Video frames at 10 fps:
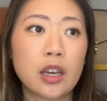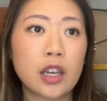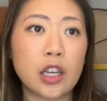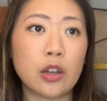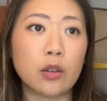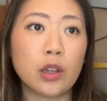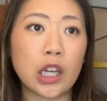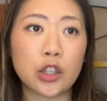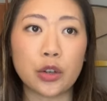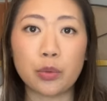you know,
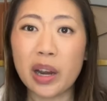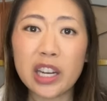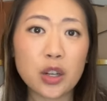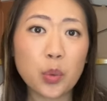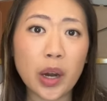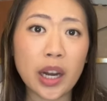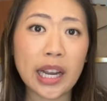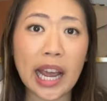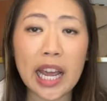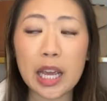luxury ready to wear
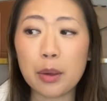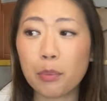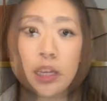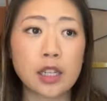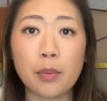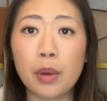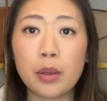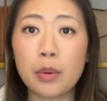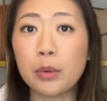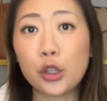game? Some other
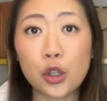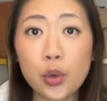people do